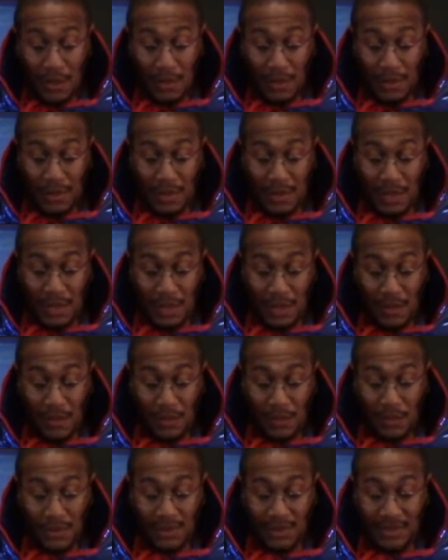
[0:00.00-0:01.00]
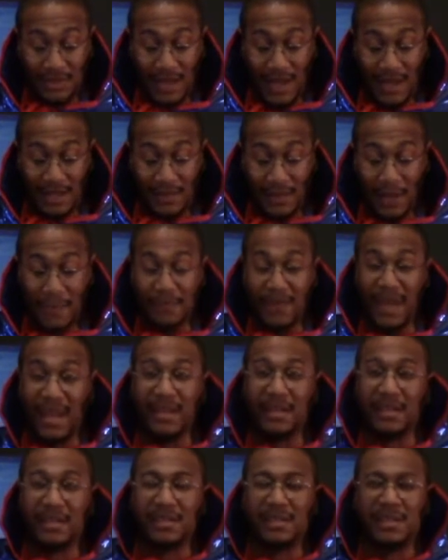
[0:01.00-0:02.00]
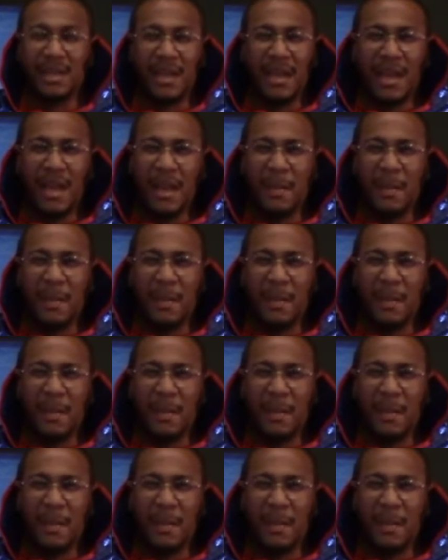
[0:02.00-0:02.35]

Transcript: when he was attacked by bandits.